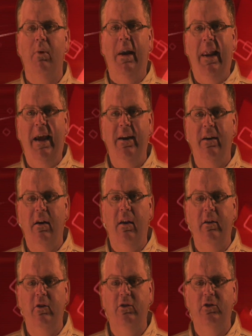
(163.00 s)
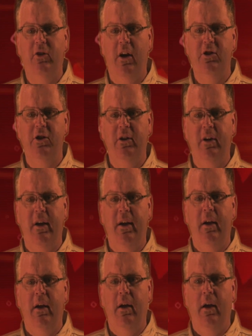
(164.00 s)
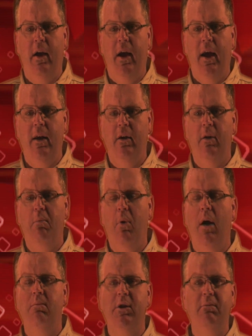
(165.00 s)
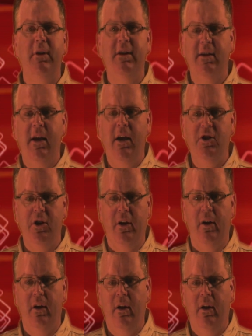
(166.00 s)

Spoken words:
related to clinical instruction, and to prompt some discussion